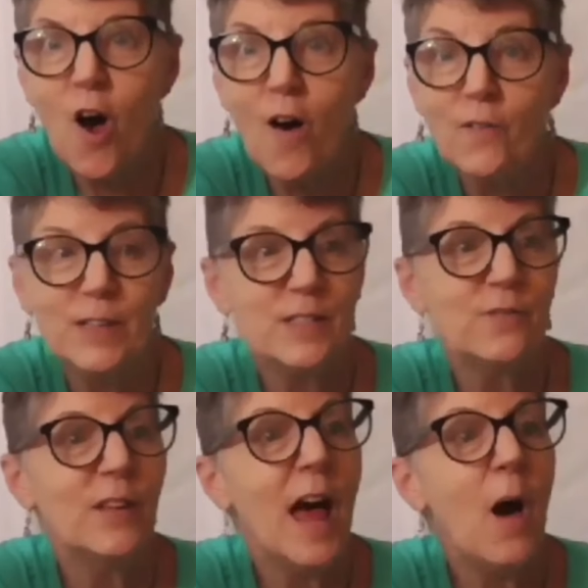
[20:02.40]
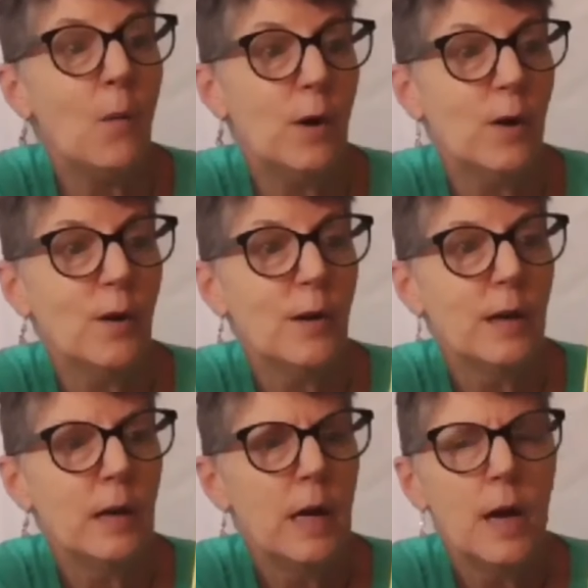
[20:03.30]
off his flower
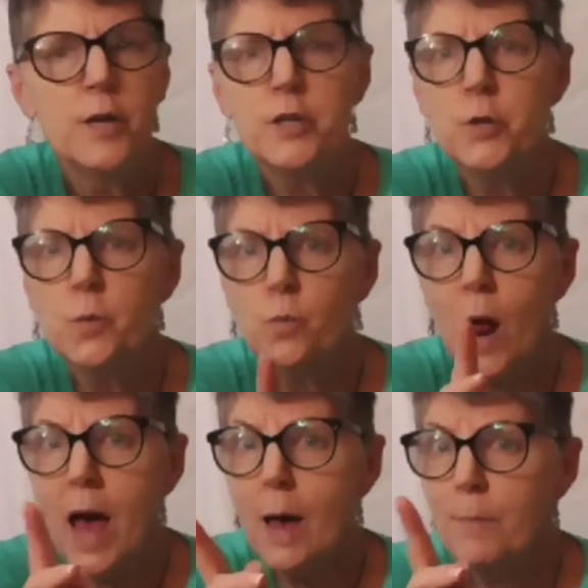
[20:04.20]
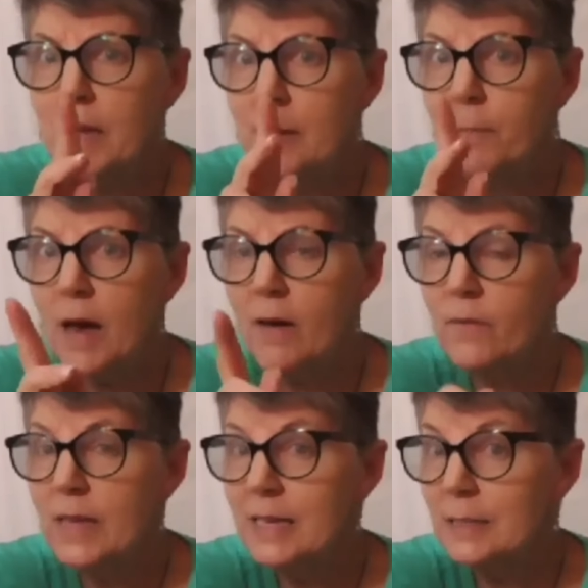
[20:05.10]
to rob him of
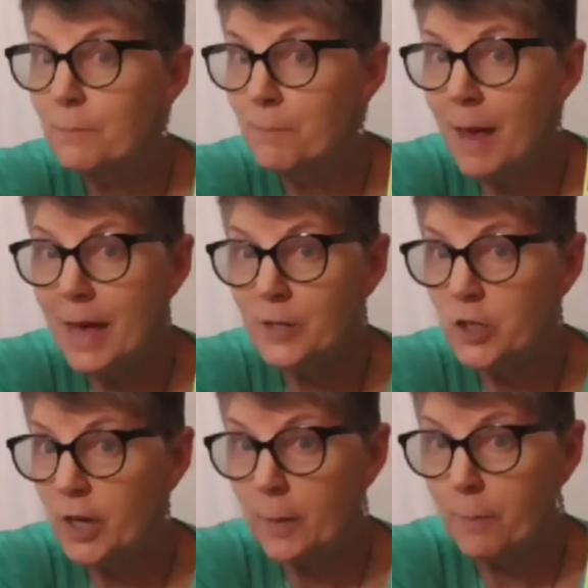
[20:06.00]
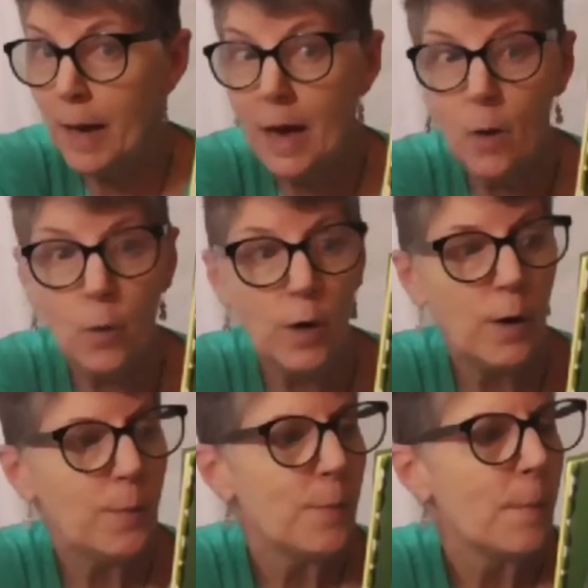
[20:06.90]
his magic power.
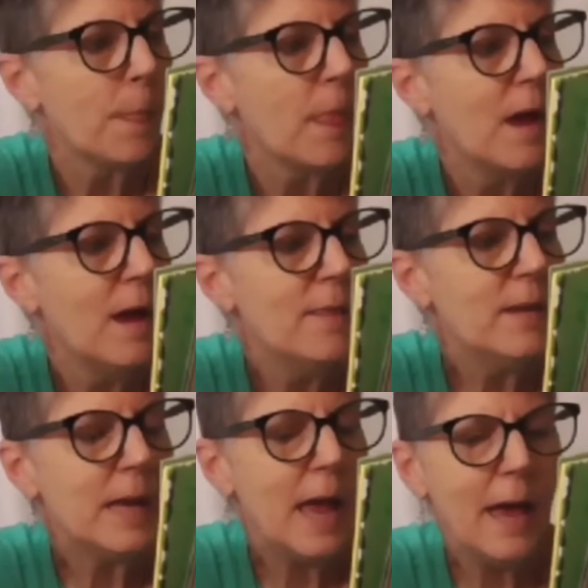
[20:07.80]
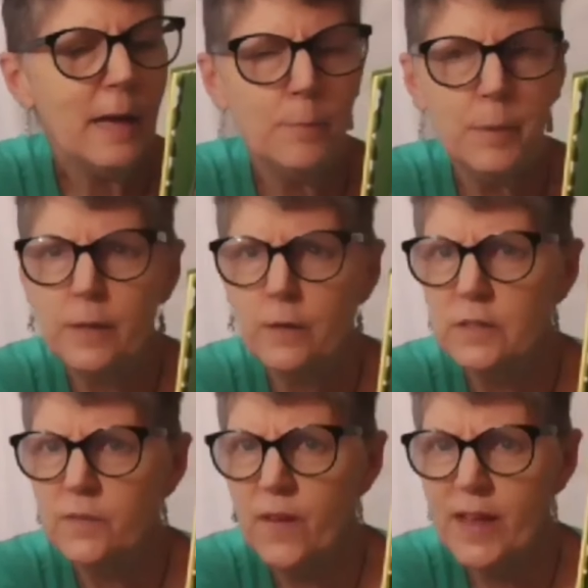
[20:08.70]
The
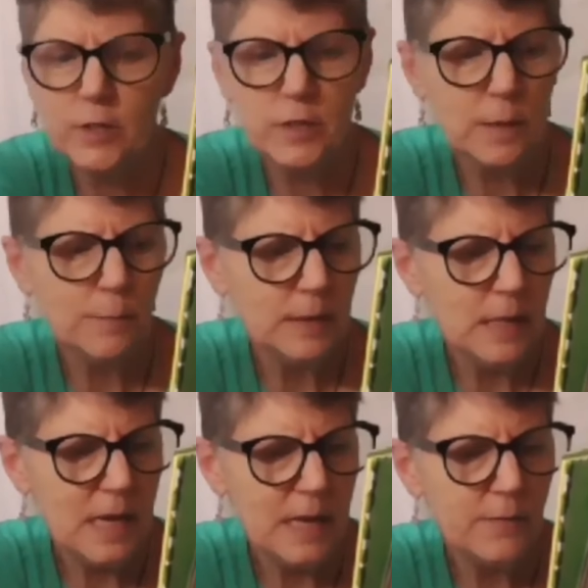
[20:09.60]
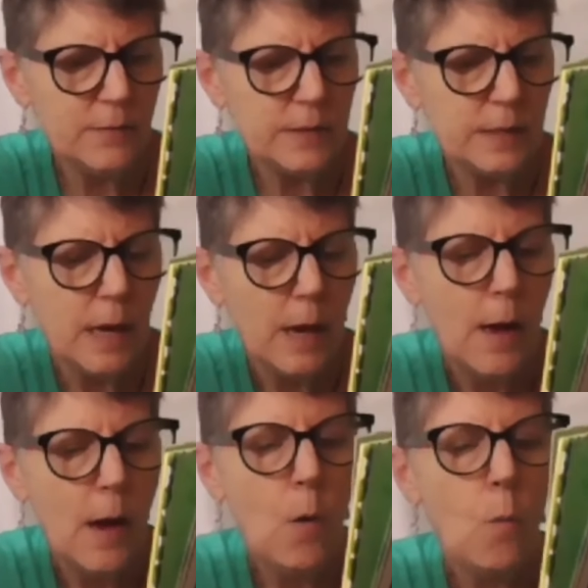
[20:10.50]
caterpillars fetch some leaves,
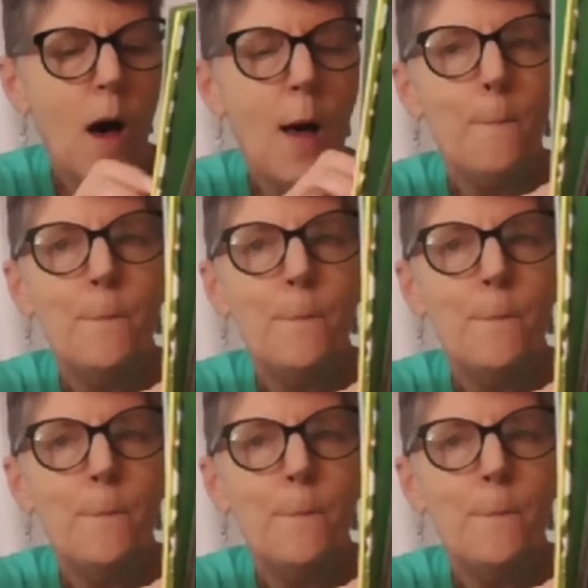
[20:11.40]
while